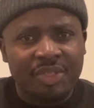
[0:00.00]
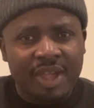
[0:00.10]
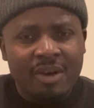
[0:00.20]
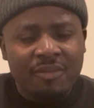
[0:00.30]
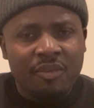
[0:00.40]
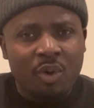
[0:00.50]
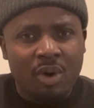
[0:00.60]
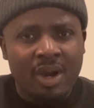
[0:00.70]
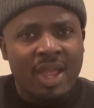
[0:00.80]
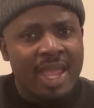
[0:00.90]

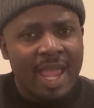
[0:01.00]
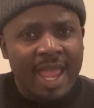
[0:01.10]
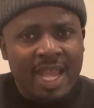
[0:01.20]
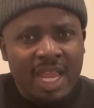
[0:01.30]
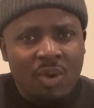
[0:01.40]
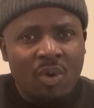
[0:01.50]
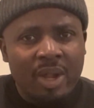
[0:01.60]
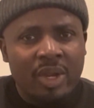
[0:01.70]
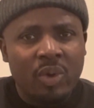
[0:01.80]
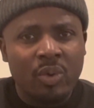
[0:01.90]
Therefore,
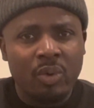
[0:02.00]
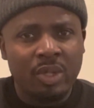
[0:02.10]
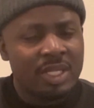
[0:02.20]
anyone who